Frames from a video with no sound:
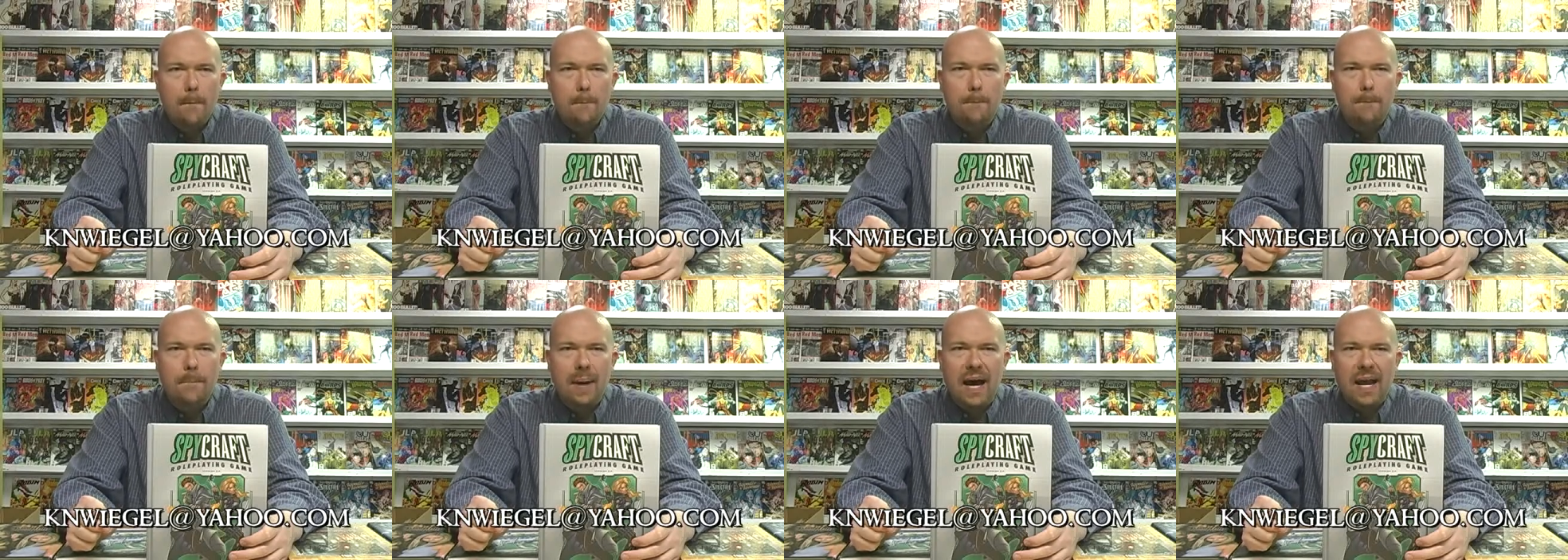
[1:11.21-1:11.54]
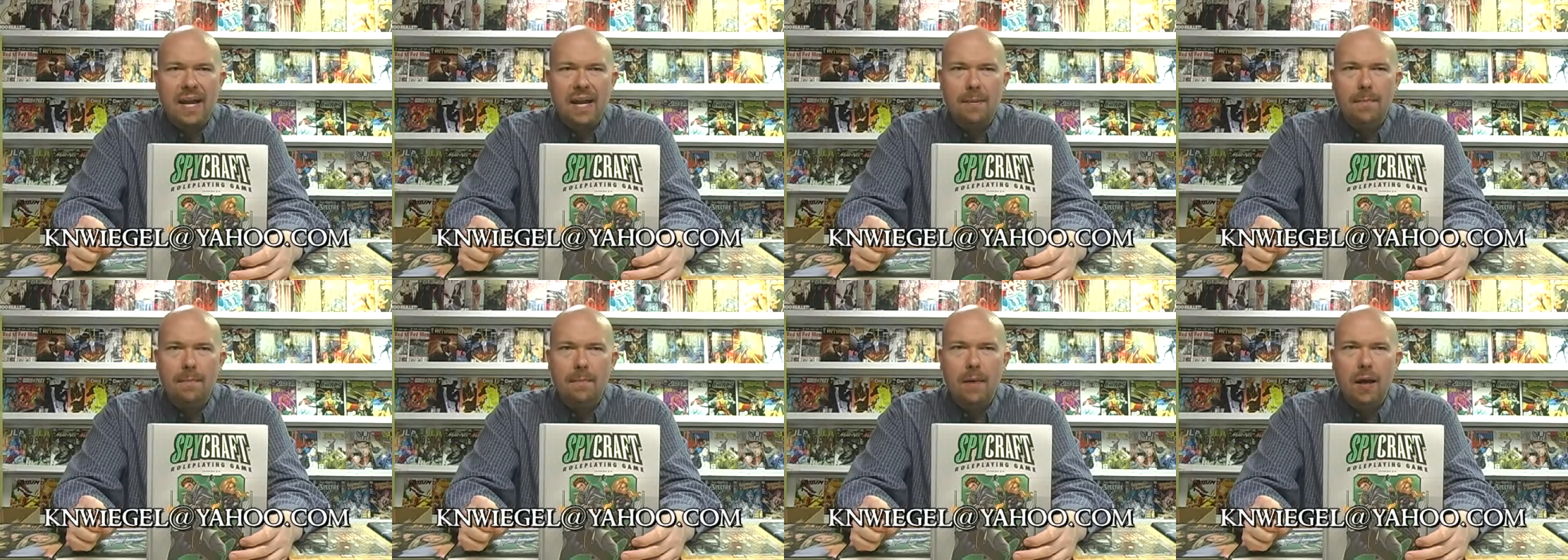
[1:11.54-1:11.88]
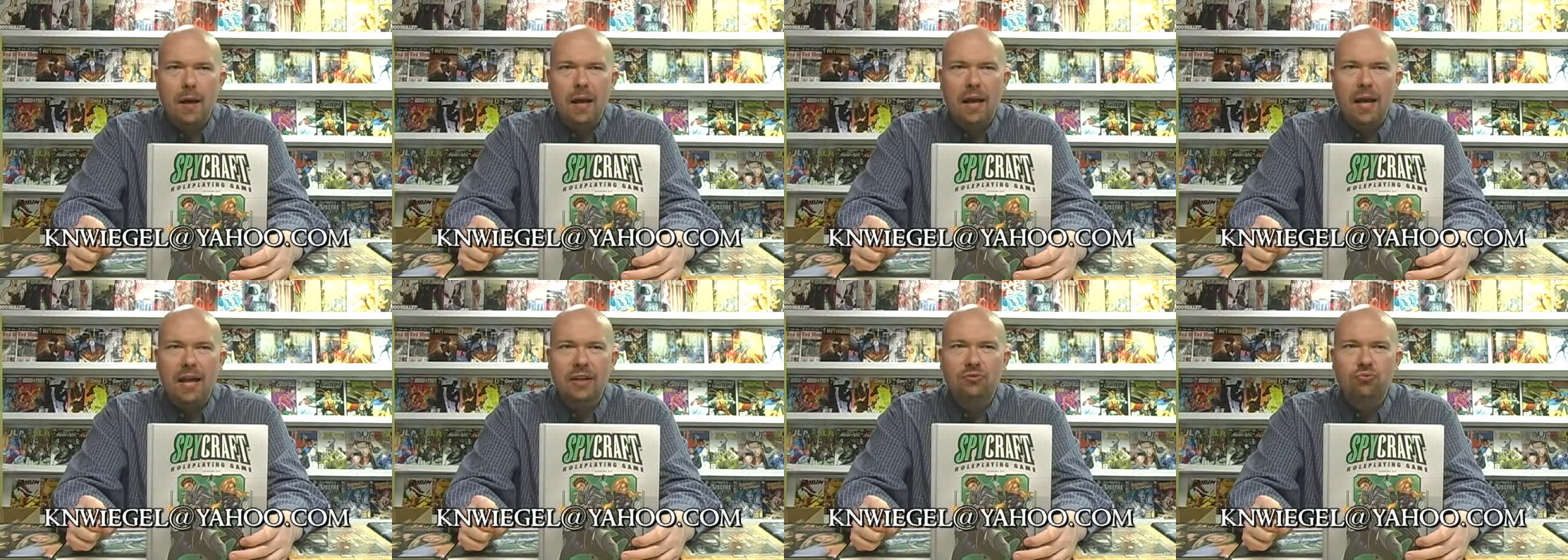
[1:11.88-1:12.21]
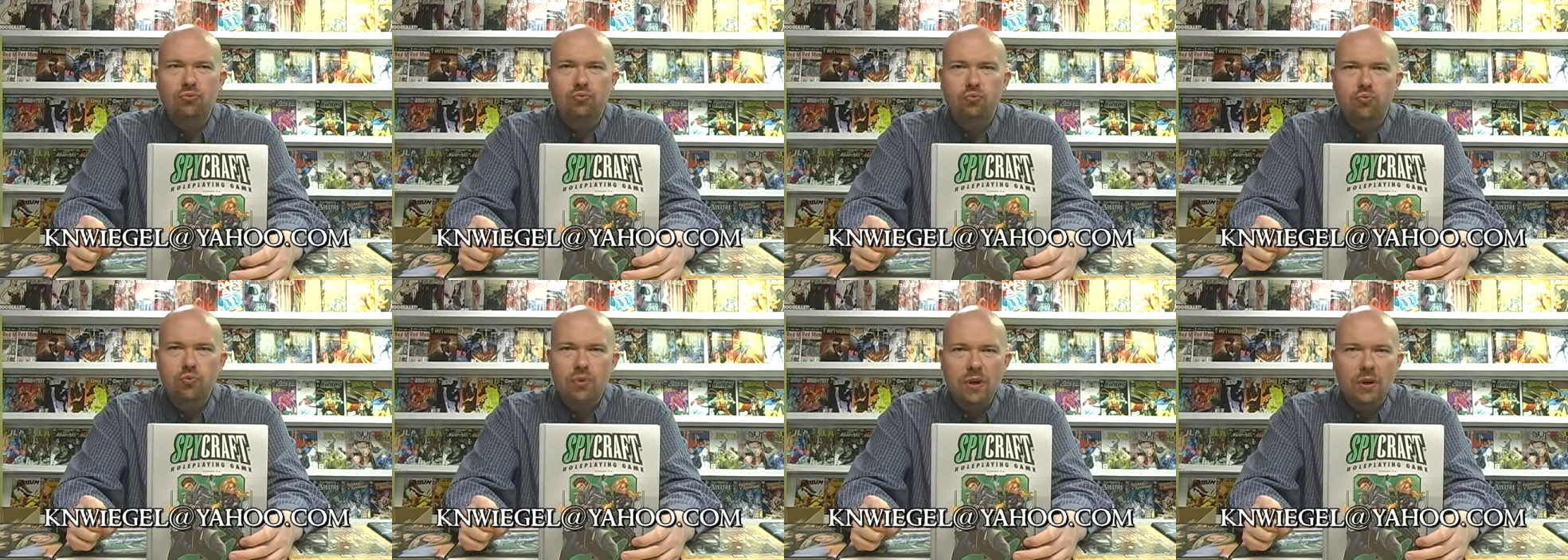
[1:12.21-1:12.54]
but it's
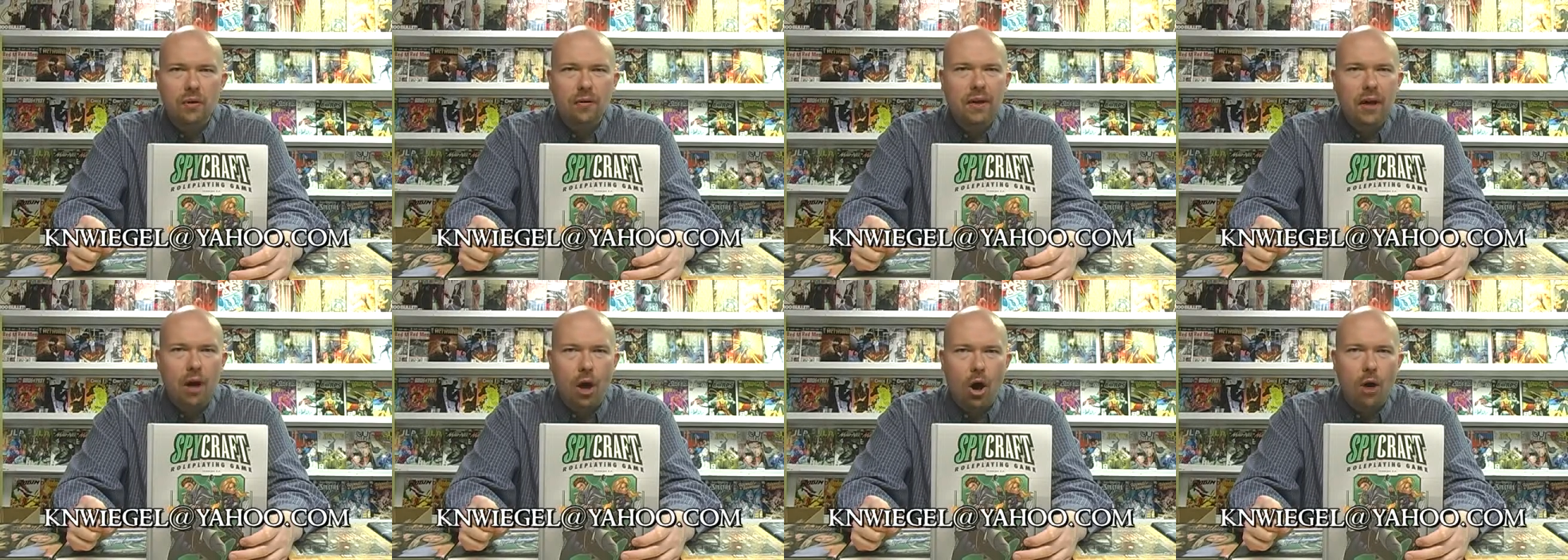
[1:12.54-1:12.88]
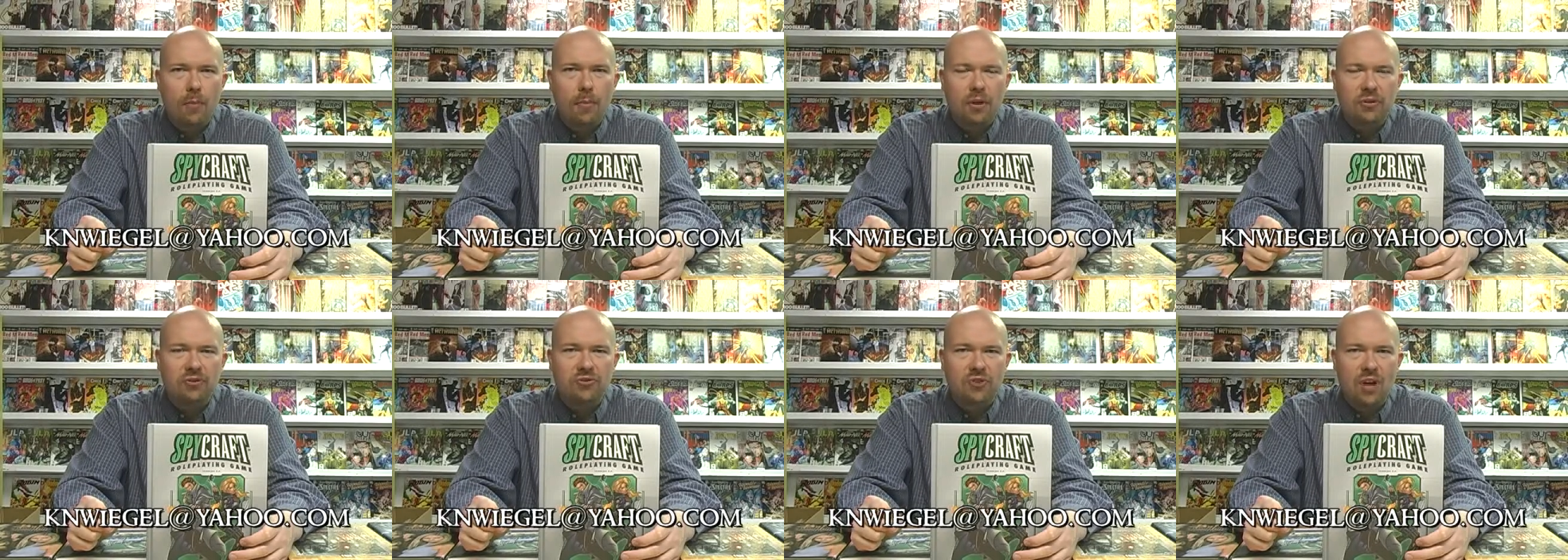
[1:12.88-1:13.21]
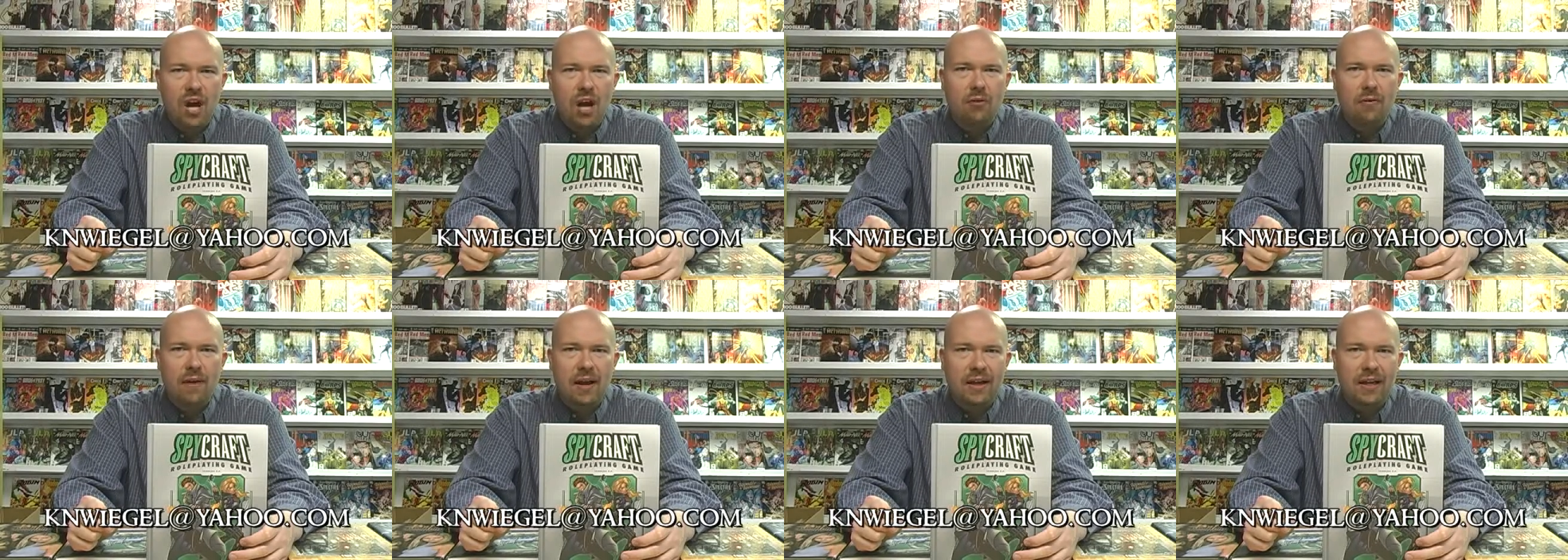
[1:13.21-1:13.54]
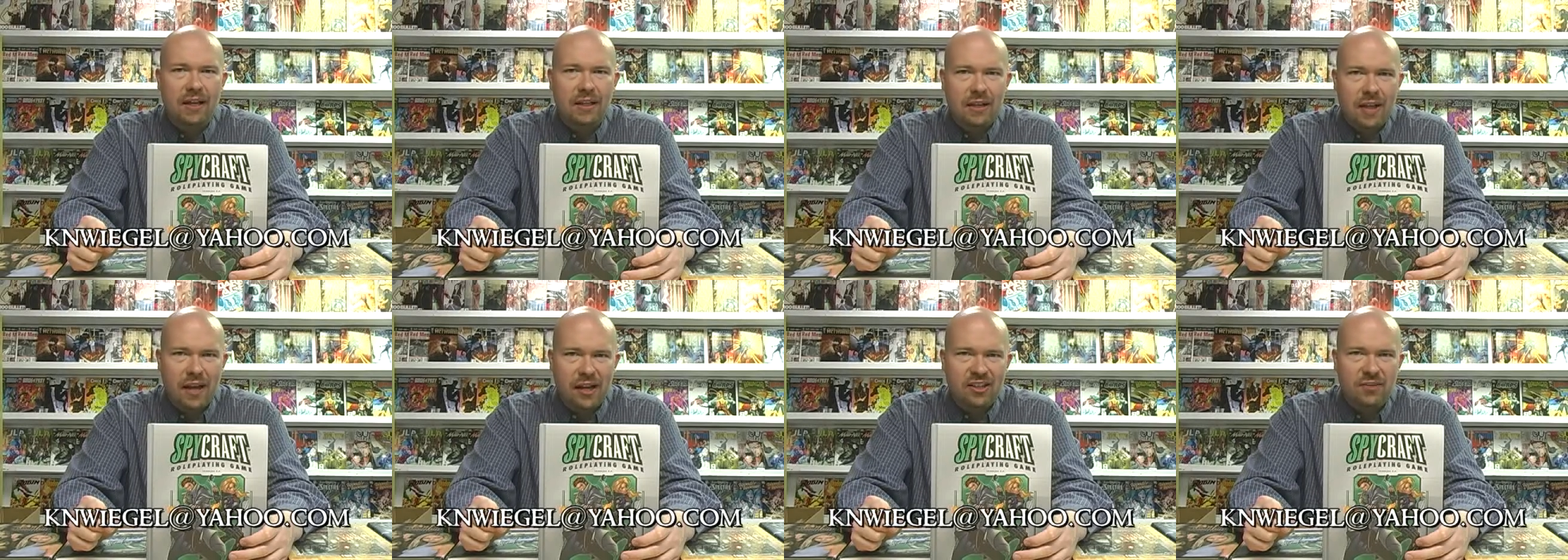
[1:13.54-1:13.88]
really almost not
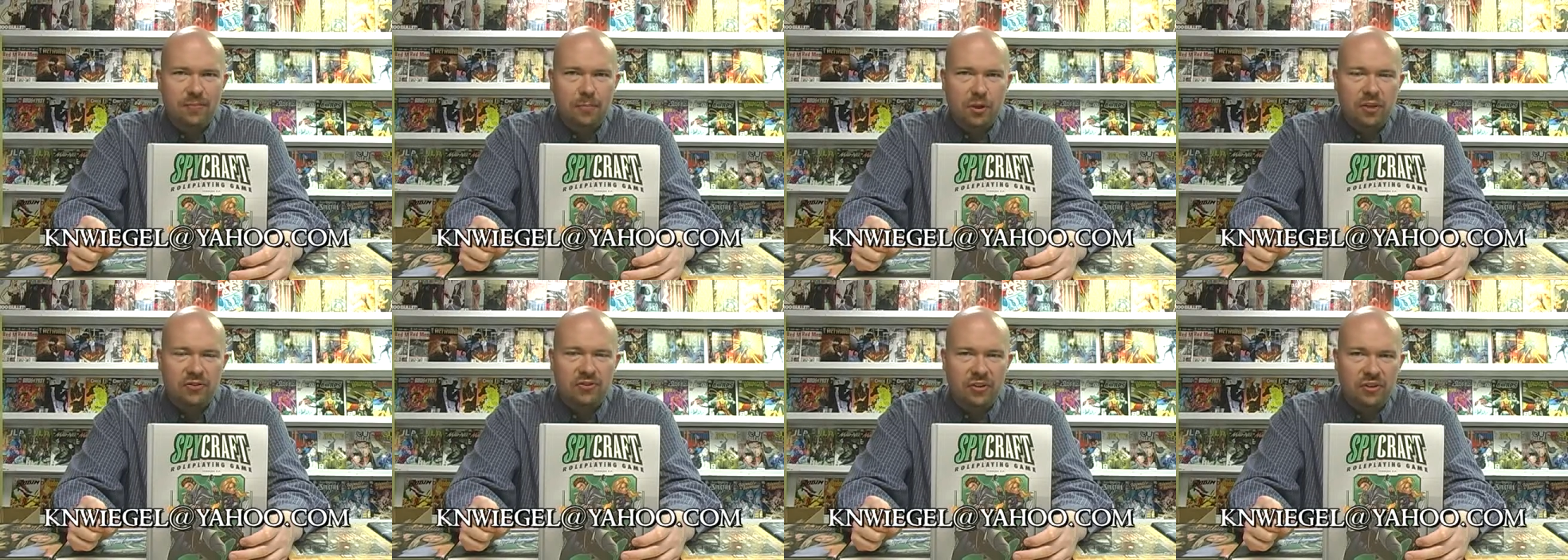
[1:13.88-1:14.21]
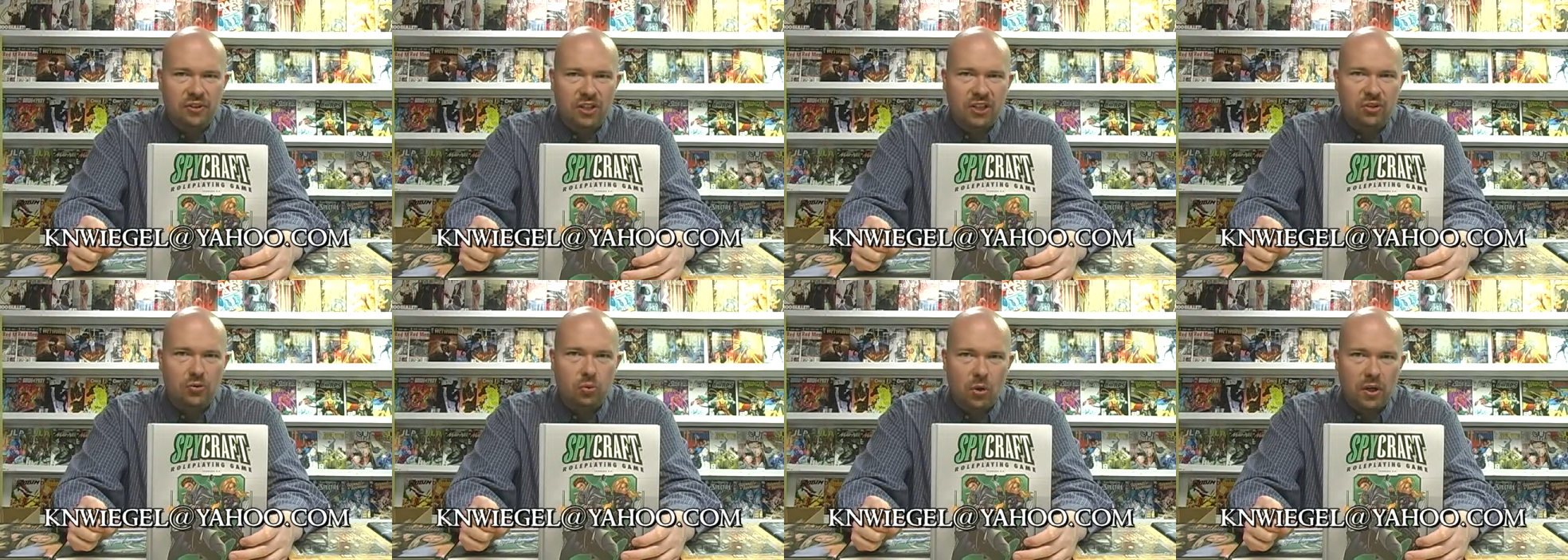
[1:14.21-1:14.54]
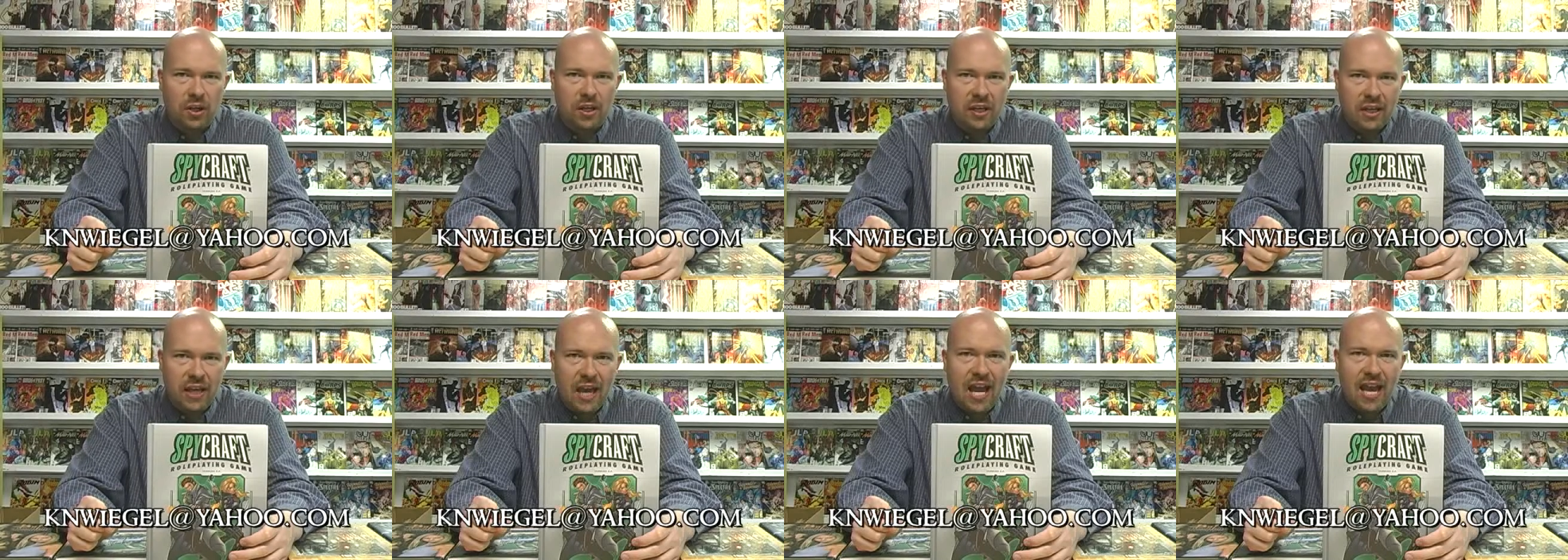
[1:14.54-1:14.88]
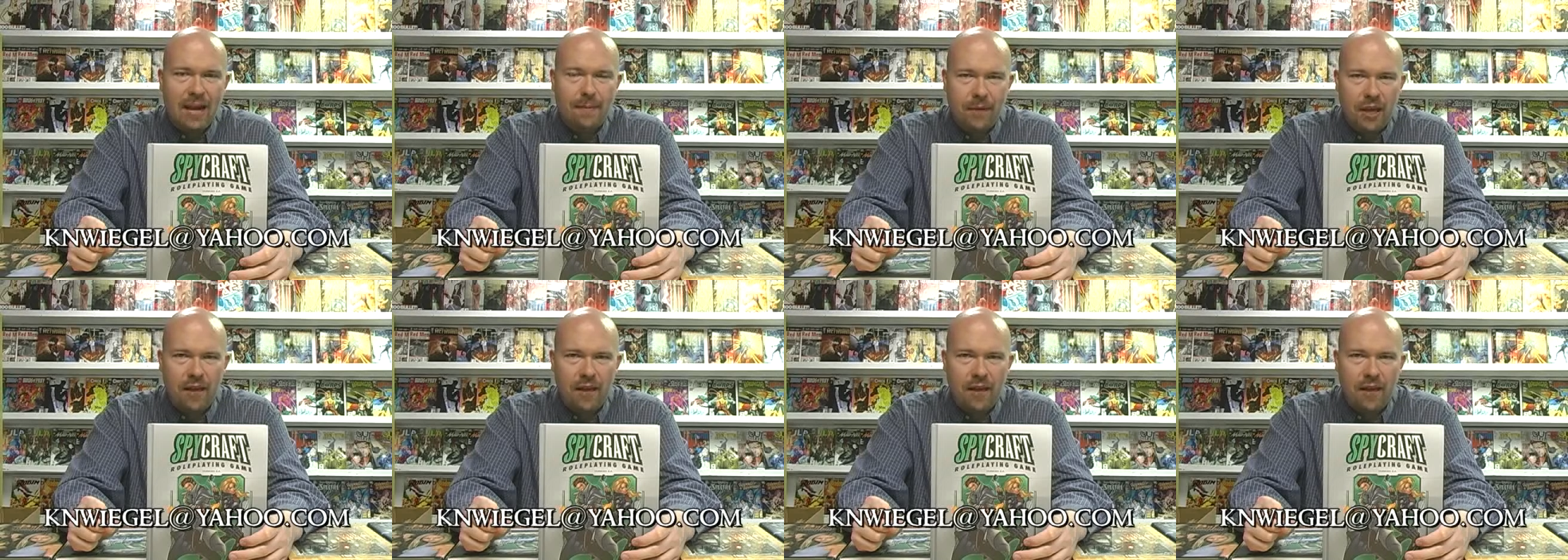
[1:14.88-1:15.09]
recognizable as a D20 game